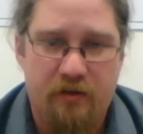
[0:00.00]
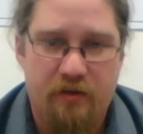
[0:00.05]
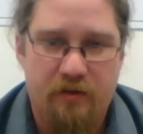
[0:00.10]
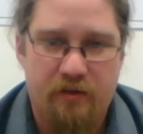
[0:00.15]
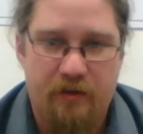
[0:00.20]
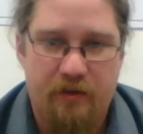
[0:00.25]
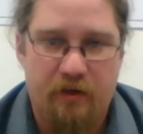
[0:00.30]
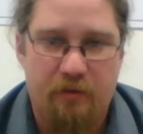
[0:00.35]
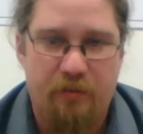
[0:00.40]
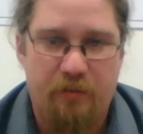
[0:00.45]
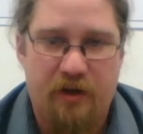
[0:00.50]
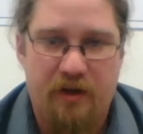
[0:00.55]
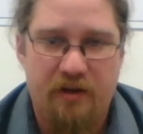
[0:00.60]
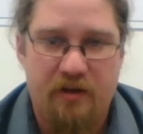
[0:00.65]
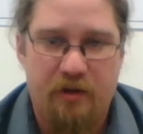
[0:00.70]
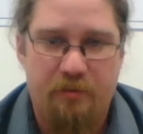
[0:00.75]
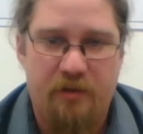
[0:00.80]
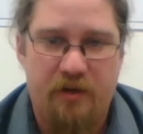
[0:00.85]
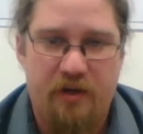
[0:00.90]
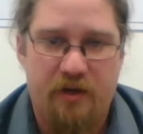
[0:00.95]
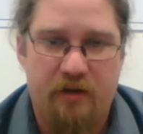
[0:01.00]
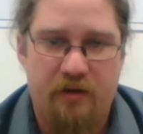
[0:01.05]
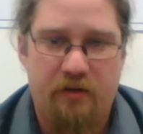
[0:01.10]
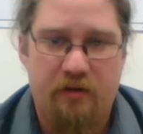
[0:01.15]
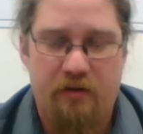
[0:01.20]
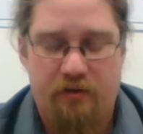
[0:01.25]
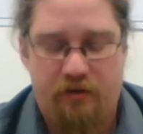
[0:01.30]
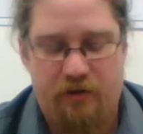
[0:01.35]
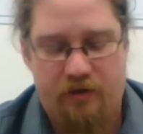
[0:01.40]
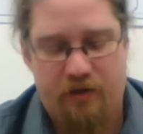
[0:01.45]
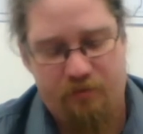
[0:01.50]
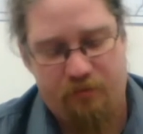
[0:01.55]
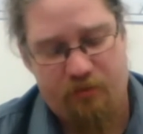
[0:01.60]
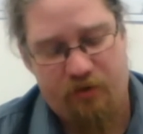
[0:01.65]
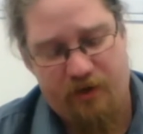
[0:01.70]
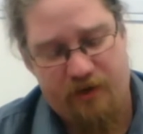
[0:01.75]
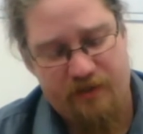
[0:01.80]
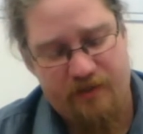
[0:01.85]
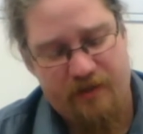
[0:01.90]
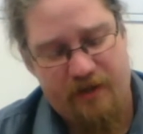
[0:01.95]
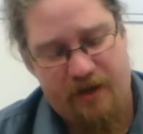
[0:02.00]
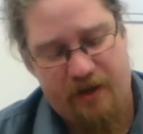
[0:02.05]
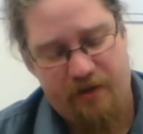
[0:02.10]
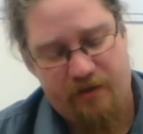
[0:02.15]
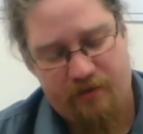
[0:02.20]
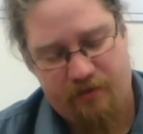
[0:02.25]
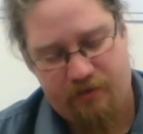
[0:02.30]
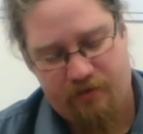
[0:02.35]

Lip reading: little button up here. You can press that.